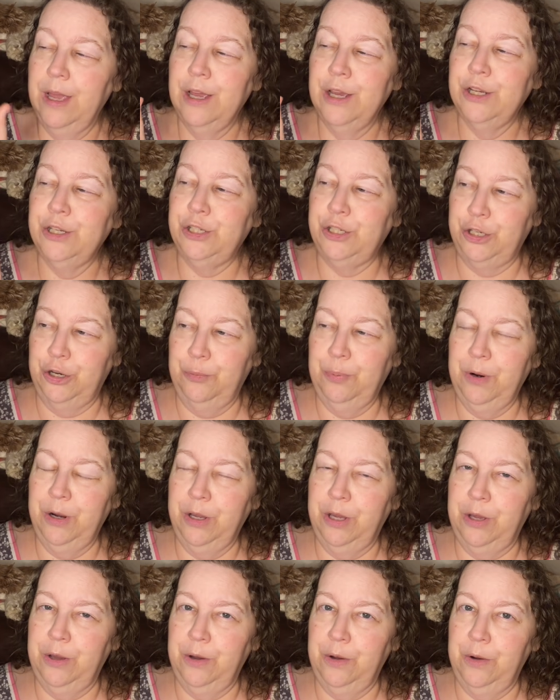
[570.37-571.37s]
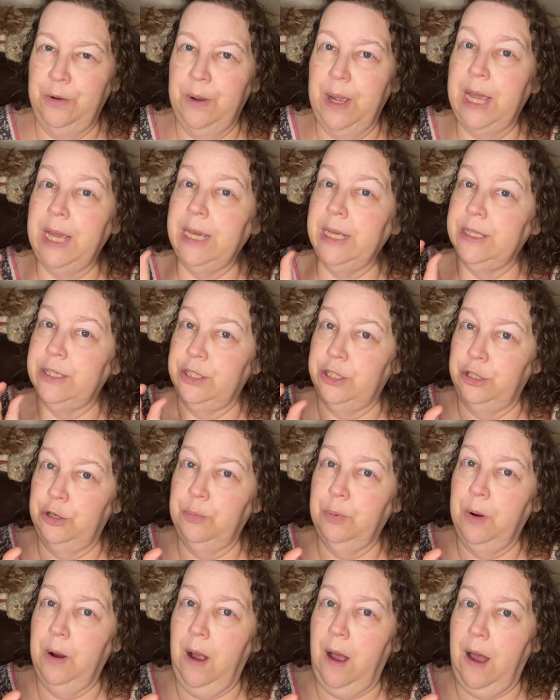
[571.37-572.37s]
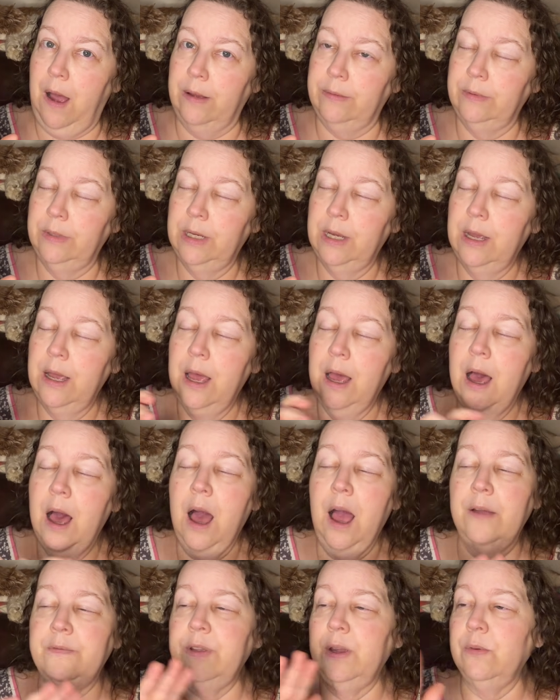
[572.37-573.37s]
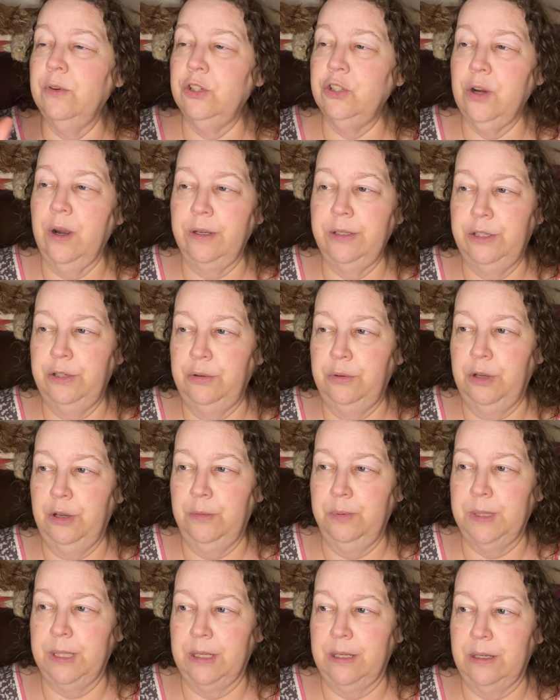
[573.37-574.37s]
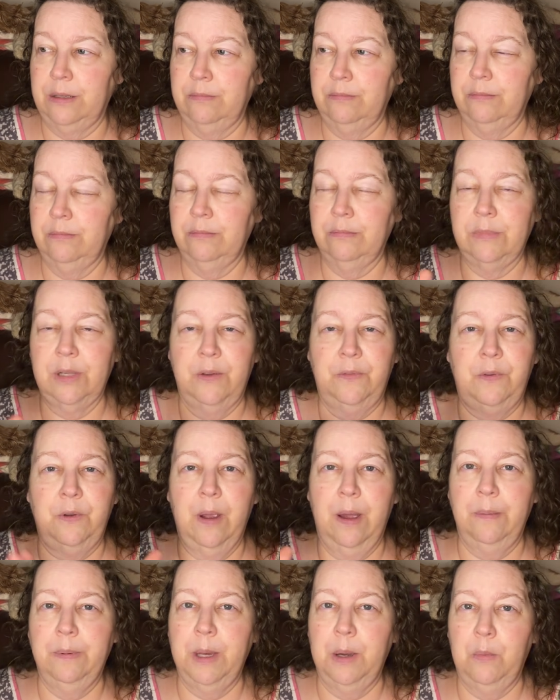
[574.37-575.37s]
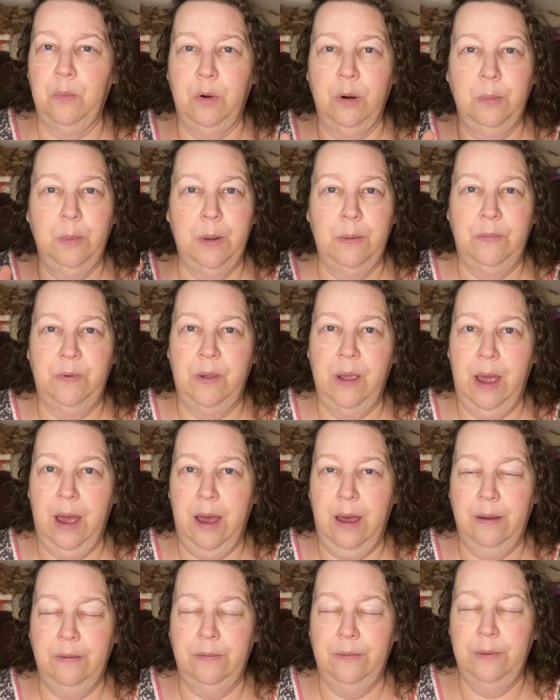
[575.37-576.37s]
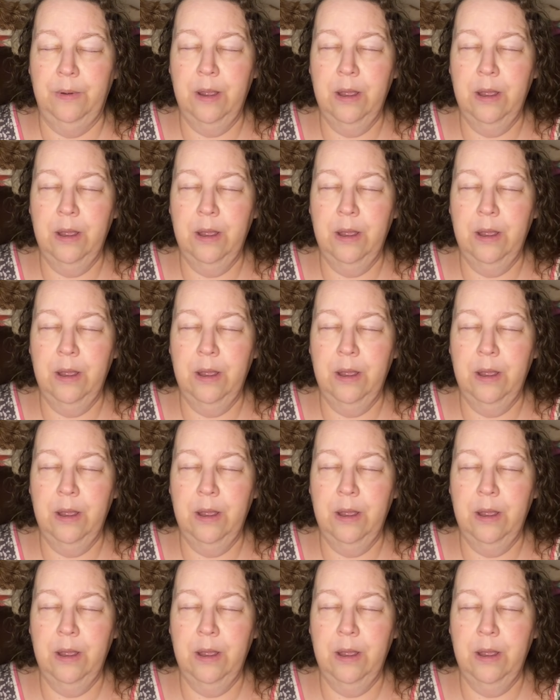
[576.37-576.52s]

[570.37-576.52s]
Super cute. It gets super hot. I've never tried 2 cubes in it. If you have that warmer, if you have